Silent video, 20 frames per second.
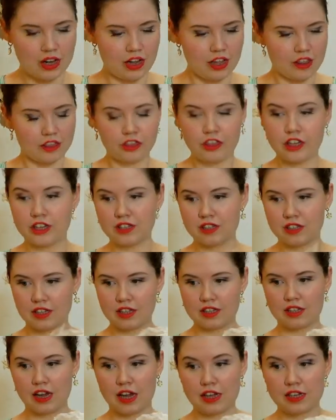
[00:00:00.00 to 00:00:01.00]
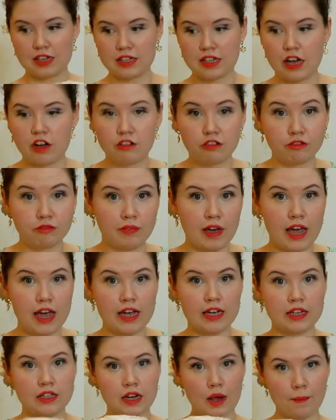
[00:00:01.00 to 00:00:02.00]
this is a
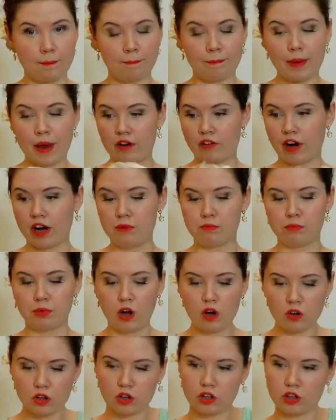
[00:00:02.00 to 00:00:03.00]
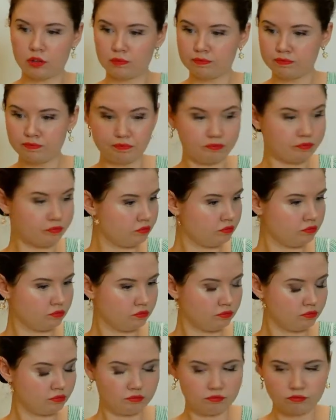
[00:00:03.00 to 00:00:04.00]
self-made beret block.
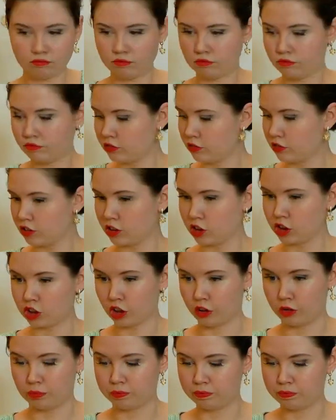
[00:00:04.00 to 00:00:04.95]
So,